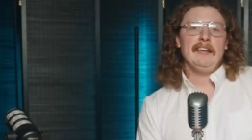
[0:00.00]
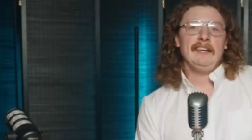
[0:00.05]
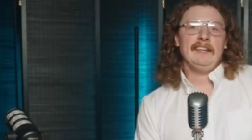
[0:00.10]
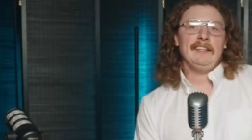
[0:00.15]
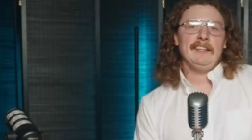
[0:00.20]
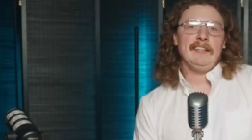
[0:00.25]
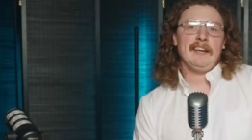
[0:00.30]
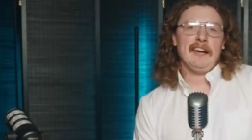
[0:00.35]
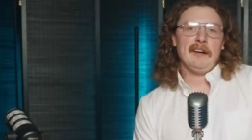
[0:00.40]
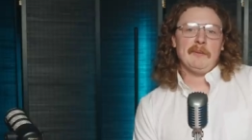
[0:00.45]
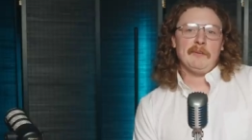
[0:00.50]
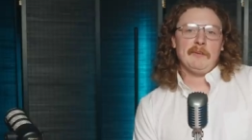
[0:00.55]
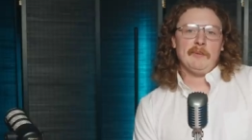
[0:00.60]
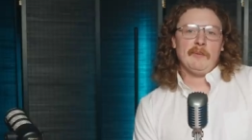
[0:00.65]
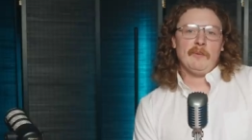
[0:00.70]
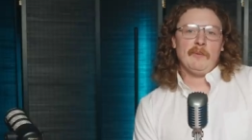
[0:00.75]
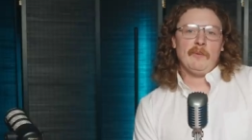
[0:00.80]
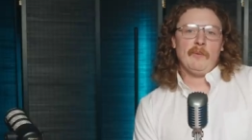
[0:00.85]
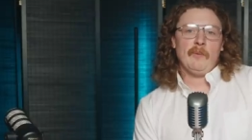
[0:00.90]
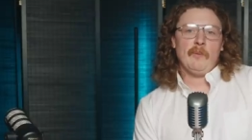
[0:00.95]
you know,
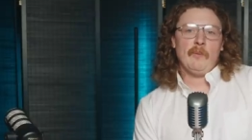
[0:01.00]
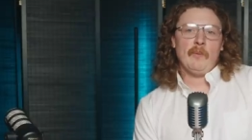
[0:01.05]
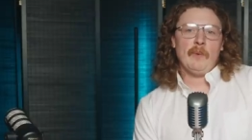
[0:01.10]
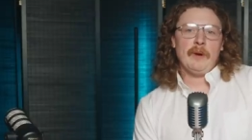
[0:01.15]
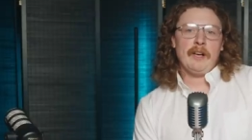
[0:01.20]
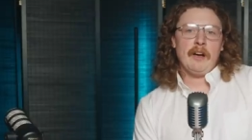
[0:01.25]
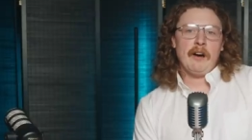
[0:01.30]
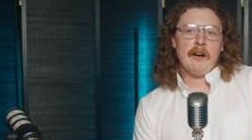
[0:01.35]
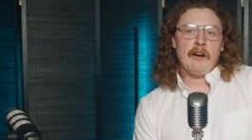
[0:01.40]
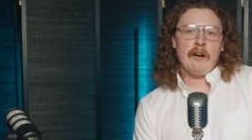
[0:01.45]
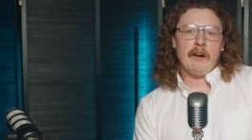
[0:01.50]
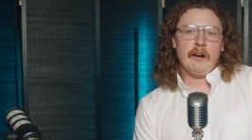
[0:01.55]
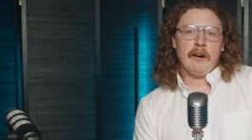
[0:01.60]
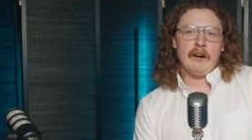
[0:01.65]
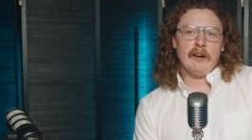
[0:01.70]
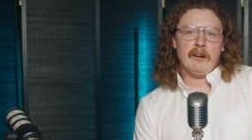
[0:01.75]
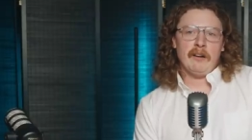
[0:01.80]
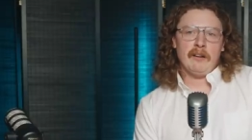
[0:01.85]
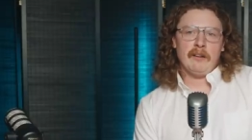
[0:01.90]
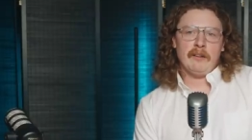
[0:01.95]
we are
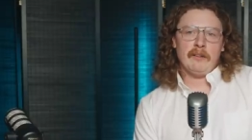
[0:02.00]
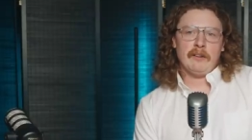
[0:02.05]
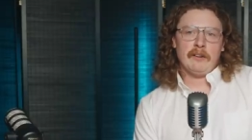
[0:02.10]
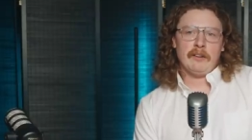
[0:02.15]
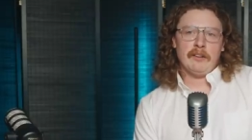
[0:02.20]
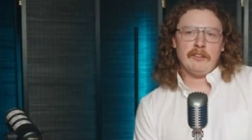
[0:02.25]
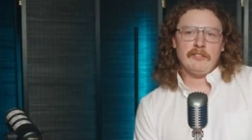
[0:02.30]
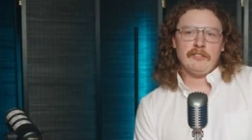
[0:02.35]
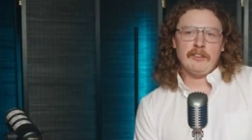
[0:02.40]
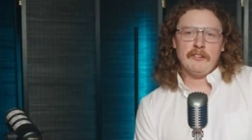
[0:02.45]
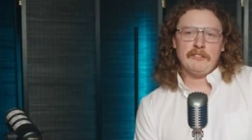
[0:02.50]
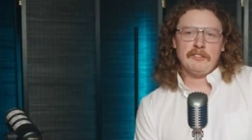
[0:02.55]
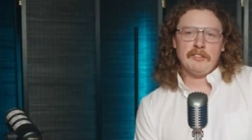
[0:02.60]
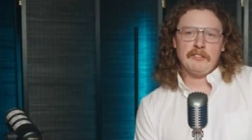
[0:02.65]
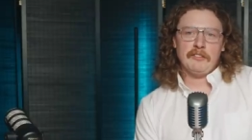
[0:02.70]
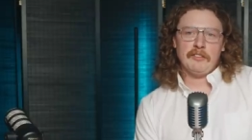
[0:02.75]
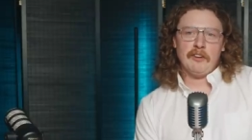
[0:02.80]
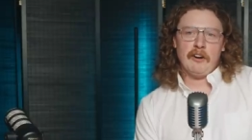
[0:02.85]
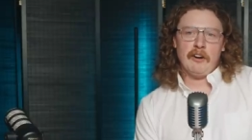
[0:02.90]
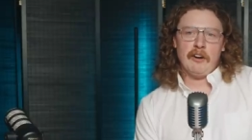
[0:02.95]

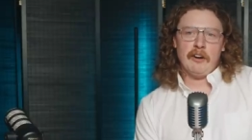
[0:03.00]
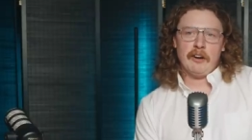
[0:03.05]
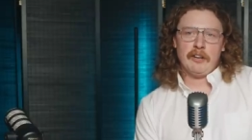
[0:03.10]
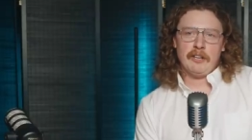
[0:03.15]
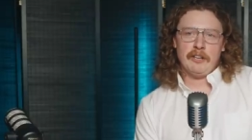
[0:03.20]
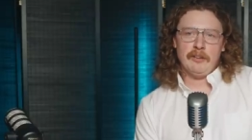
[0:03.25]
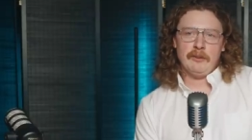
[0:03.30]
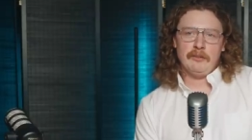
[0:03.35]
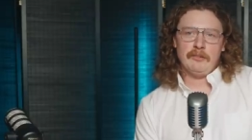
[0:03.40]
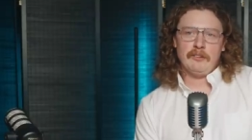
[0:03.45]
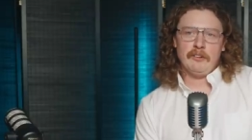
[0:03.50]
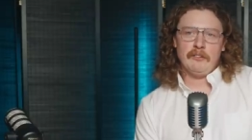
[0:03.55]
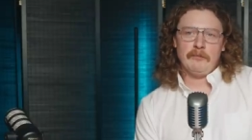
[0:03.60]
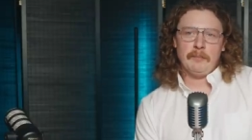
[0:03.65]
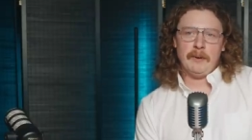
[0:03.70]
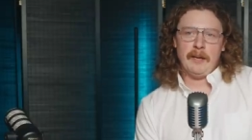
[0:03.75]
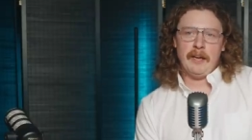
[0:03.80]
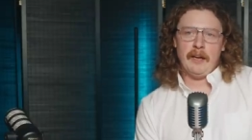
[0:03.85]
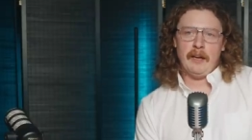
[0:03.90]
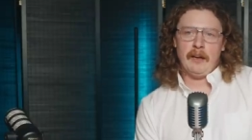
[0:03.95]
conservatives are accused of
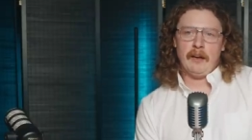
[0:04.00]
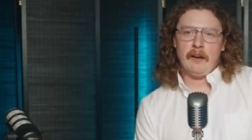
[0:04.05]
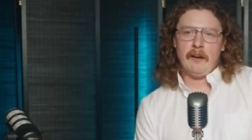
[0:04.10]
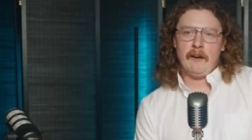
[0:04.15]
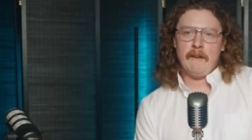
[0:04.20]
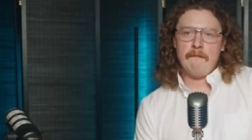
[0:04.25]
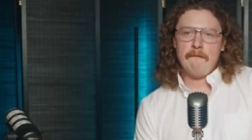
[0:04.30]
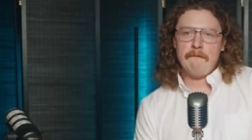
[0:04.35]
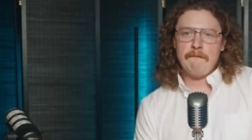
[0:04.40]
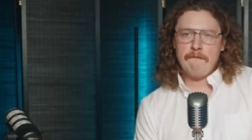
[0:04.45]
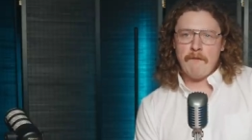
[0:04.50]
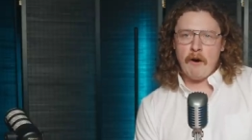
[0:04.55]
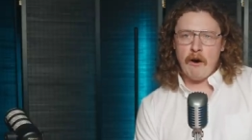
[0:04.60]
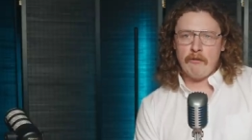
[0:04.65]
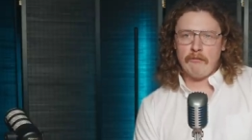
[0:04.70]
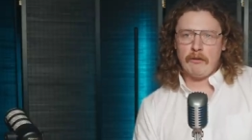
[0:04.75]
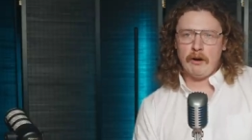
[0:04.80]
being far